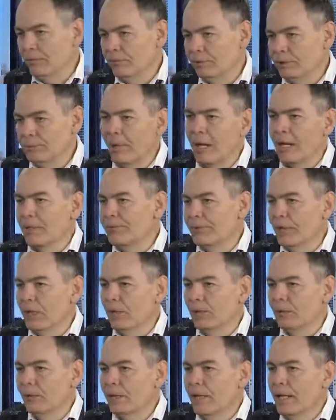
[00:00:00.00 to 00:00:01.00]

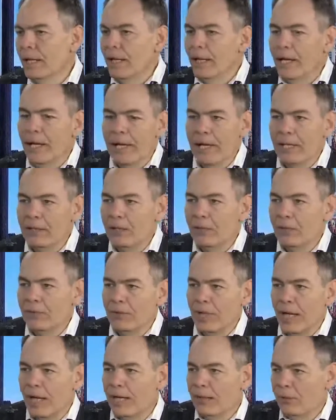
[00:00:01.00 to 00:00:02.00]
smartphone, and
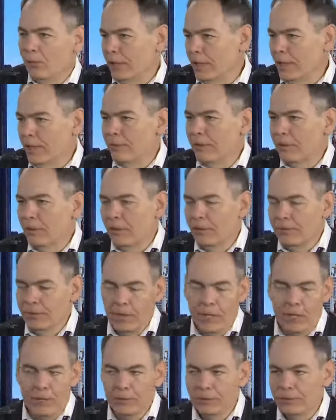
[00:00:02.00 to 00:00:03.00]
you've got whatever of
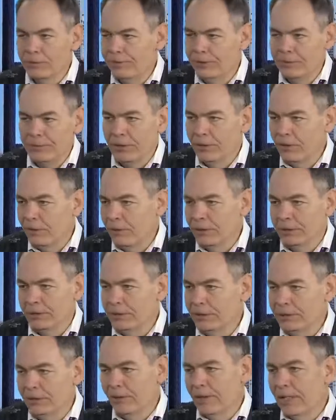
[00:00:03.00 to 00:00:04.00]
the 150
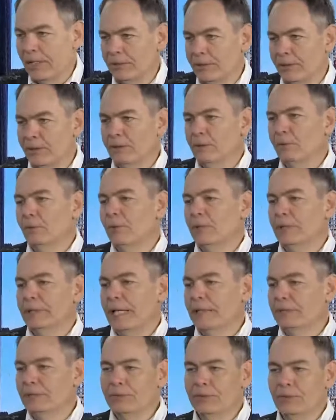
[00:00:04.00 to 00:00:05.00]
currencies that are out there in the world
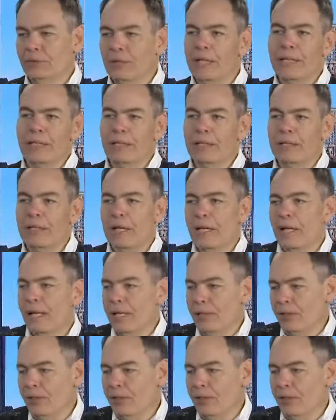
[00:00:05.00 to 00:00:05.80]
actively traded,